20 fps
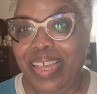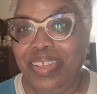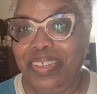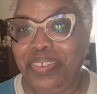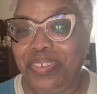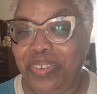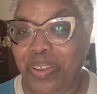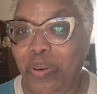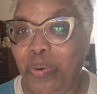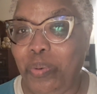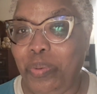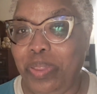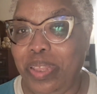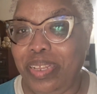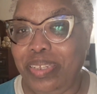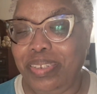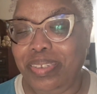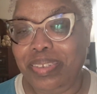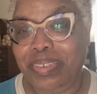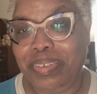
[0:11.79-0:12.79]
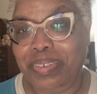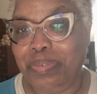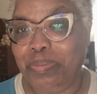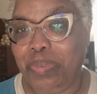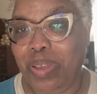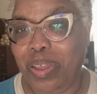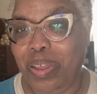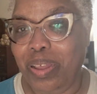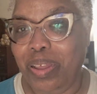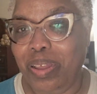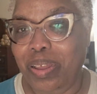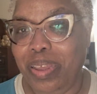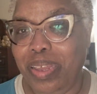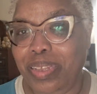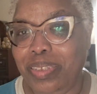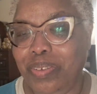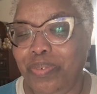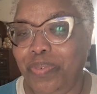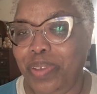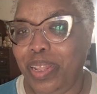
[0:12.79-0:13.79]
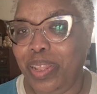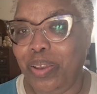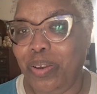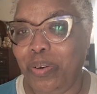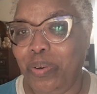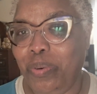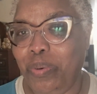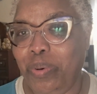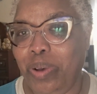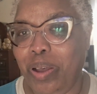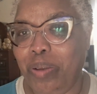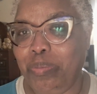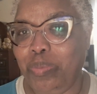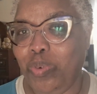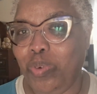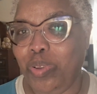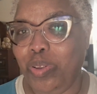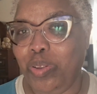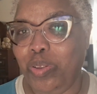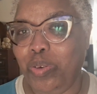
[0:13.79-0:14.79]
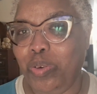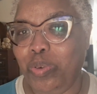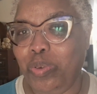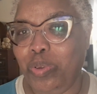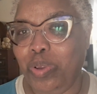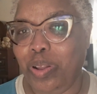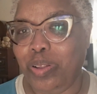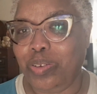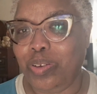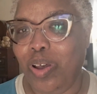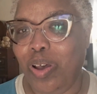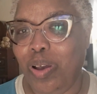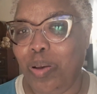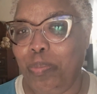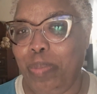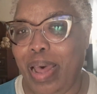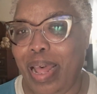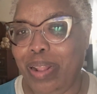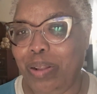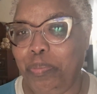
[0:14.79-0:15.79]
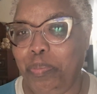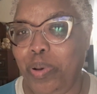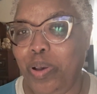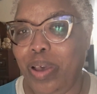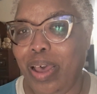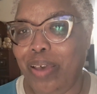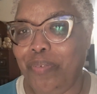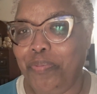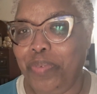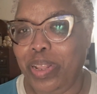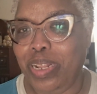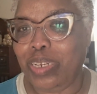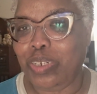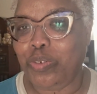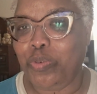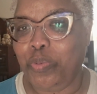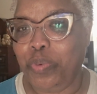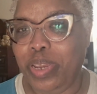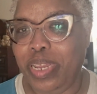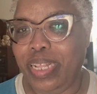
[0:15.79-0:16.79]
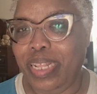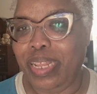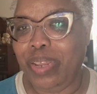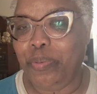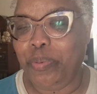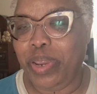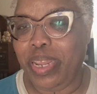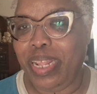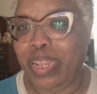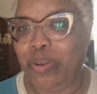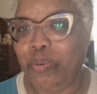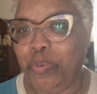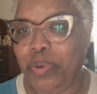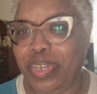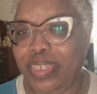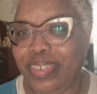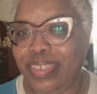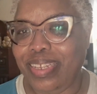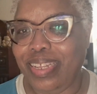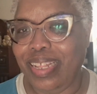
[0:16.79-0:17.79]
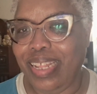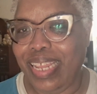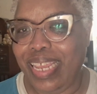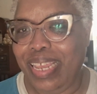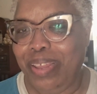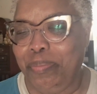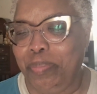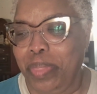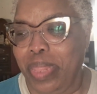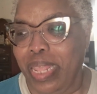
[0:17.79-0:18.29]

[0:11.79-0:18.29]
So this is a video I'm going to do a talk about a book I finished reading recently.